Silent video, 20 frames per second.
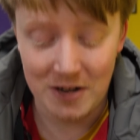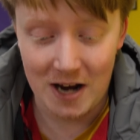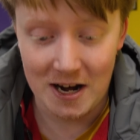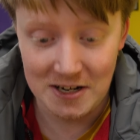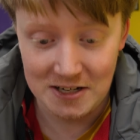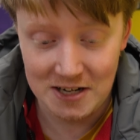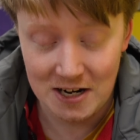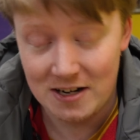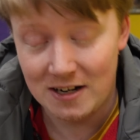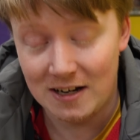
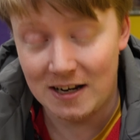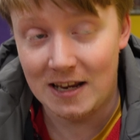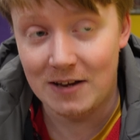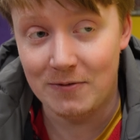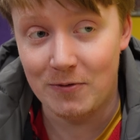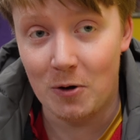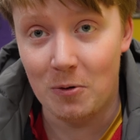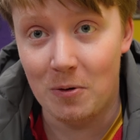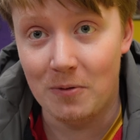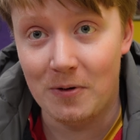and didn't
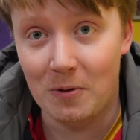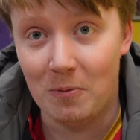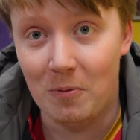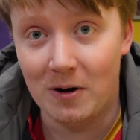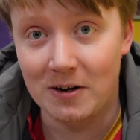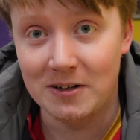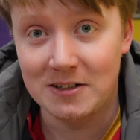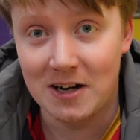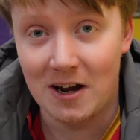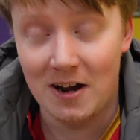evo with it
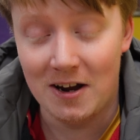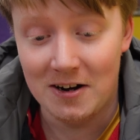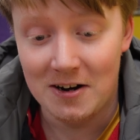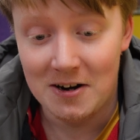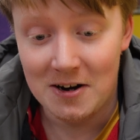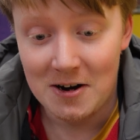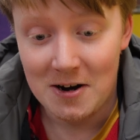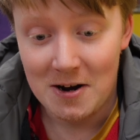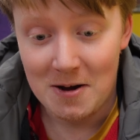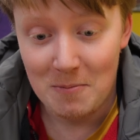1 turn
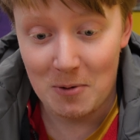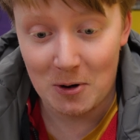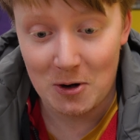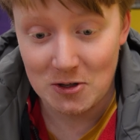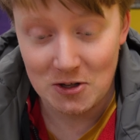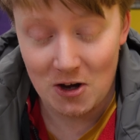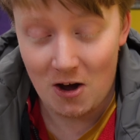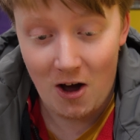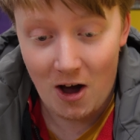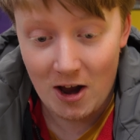because
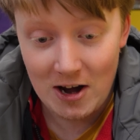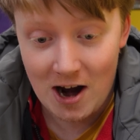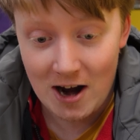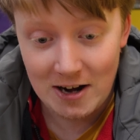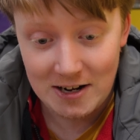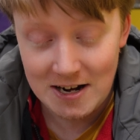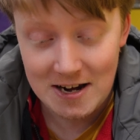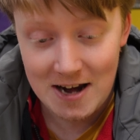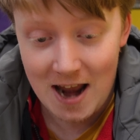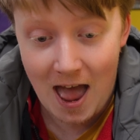I
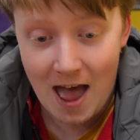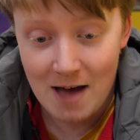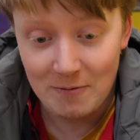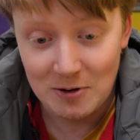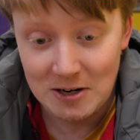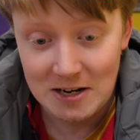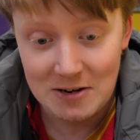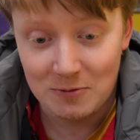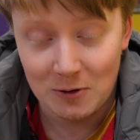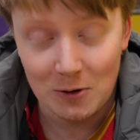didn't have
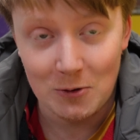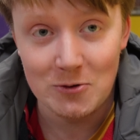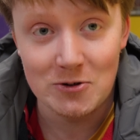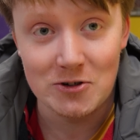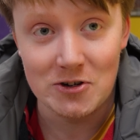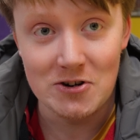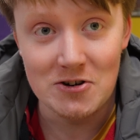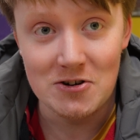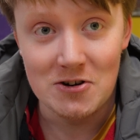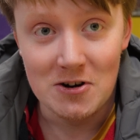an
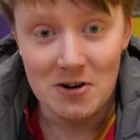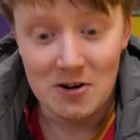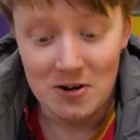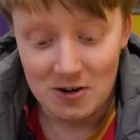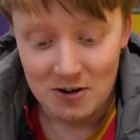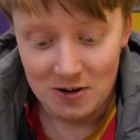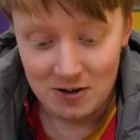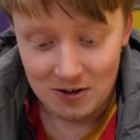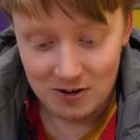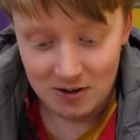evolution,
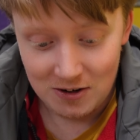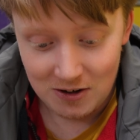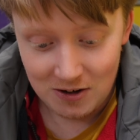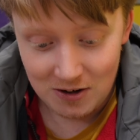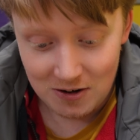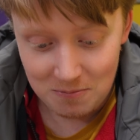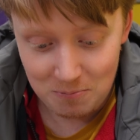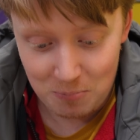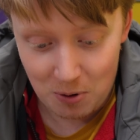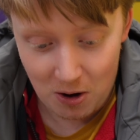
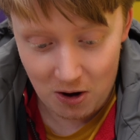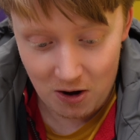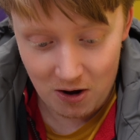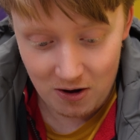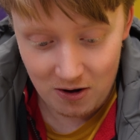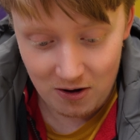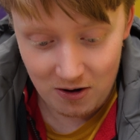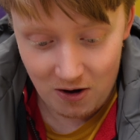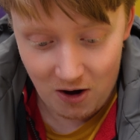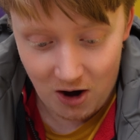
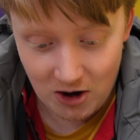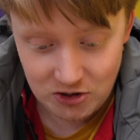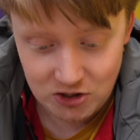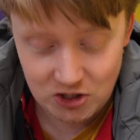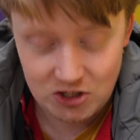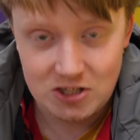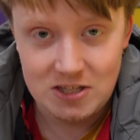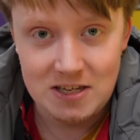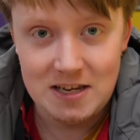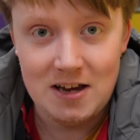but I
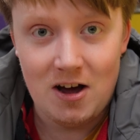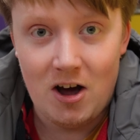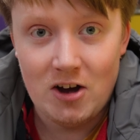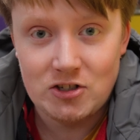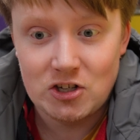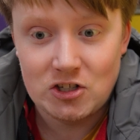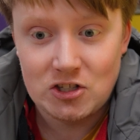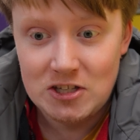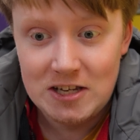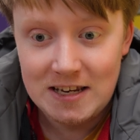just
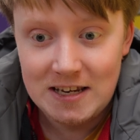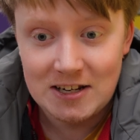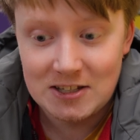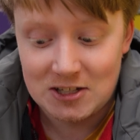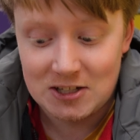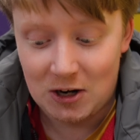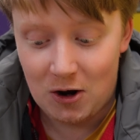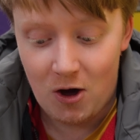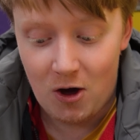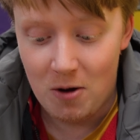needed
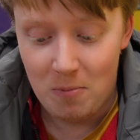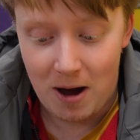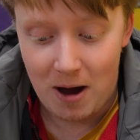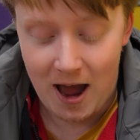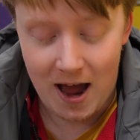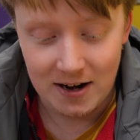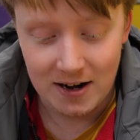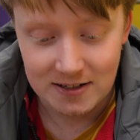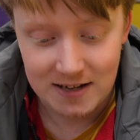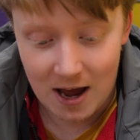to lower my
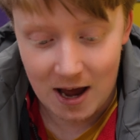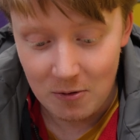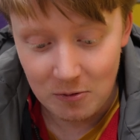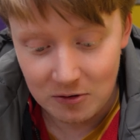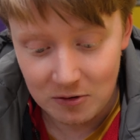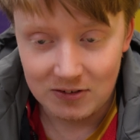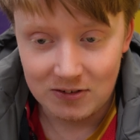hand count.